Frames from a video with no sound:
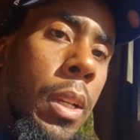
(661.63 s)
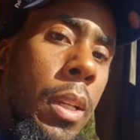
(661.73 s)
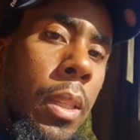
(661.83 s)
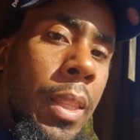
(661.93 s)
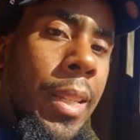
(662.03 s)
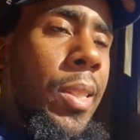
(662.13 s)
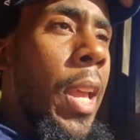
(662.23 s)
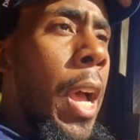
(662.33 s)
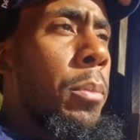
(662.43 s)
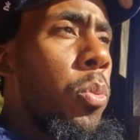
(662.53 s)
these
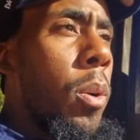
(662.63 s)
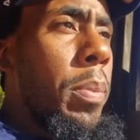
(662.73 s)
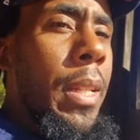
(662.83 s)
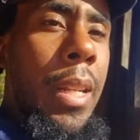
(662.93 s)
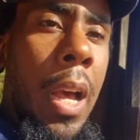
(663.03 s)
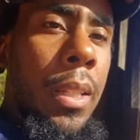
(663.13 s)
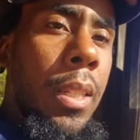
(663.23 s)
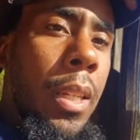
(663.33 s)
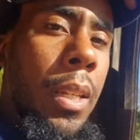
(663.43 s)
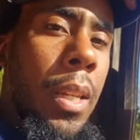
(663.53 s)
times will be
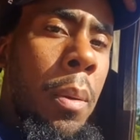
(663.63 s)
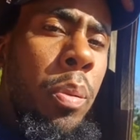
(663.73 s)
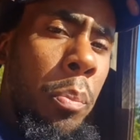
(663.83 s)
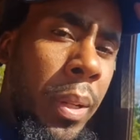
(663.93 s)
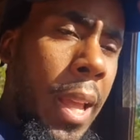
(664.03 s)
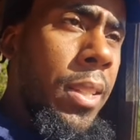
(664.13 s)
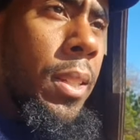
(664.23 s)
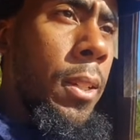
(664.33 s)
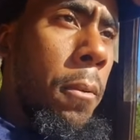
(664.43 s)
daunting and perplexing.